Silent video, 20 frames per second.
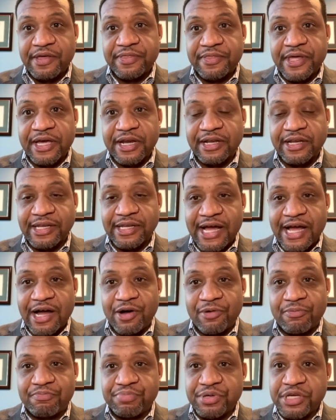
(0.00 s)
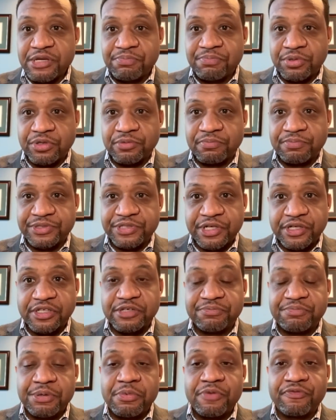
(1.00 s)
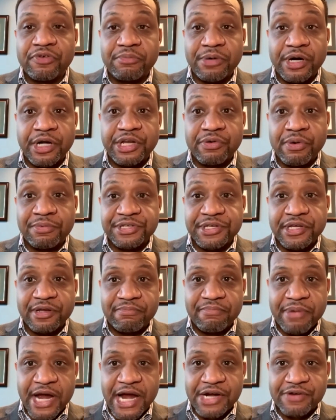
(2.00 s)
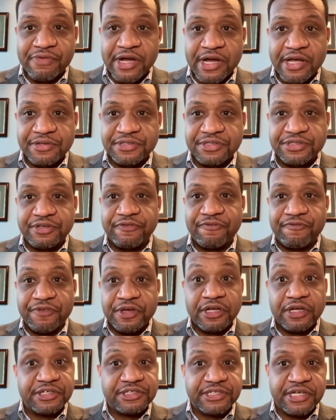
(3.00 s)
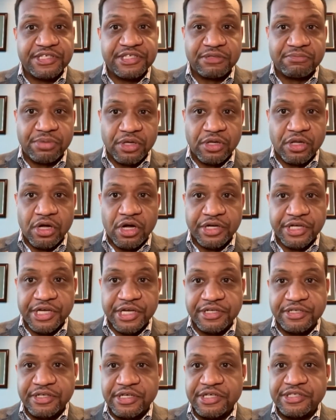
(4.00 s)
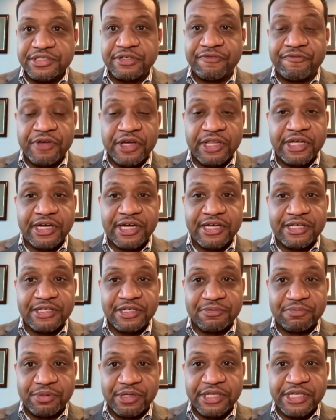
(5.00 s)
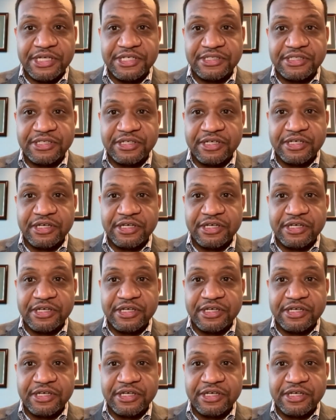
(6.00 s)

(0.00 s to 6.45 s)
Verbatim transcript: that allow people, particularly people from underrepresented backgrounds, to feel a sense of belonging, to feel a, a place